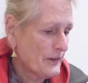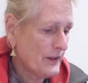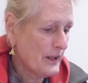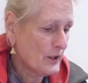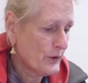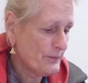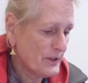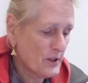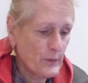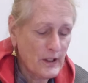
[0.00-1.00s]
The
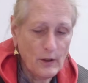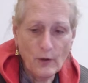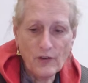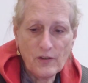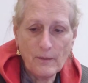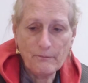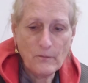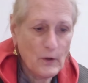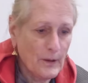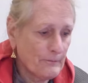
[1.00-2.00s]
equipment that we use,
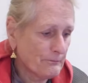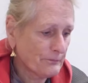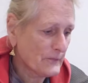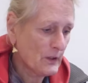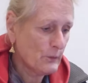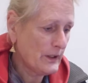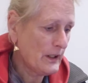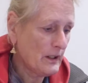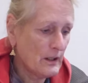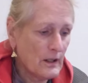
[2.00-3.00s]
well,
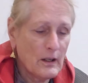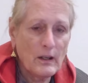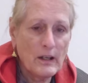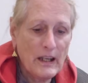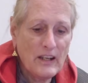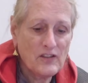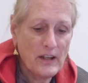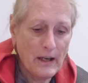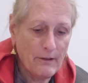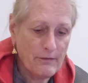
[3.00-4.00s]
we each
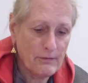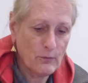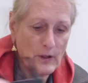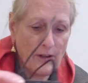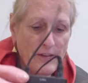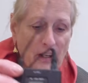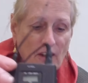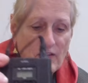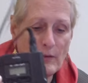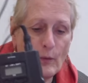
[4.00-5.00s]
have one of
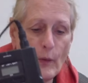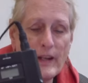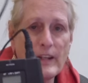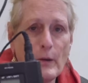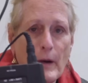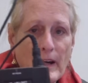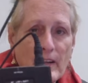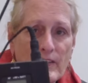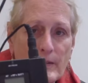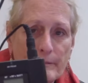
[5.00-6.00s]
these radio
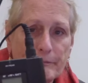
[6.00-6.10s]
mics,